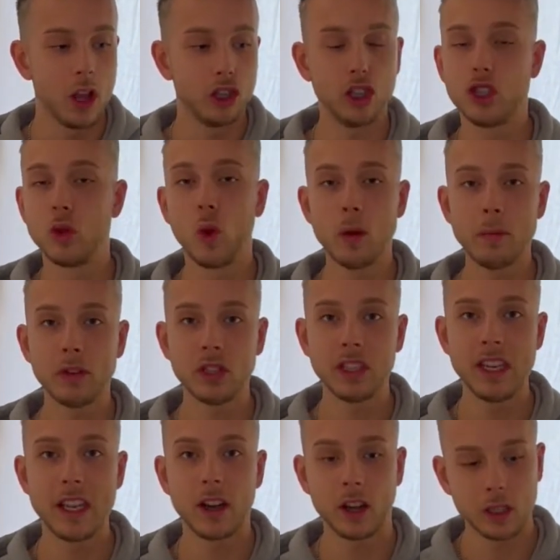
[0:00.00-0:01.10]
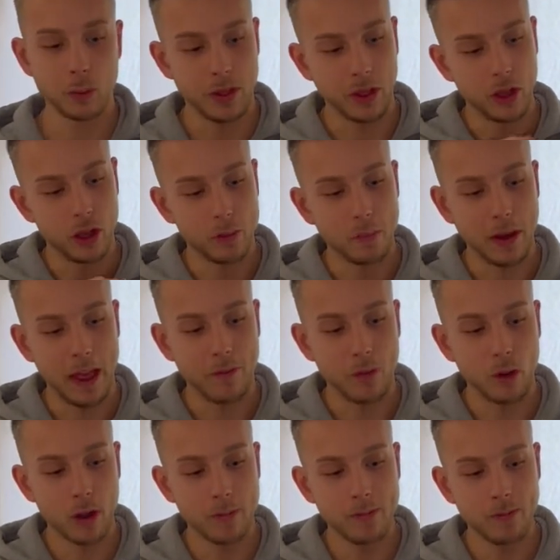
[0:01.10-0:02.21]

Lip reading: just normal sneakers with a good platform,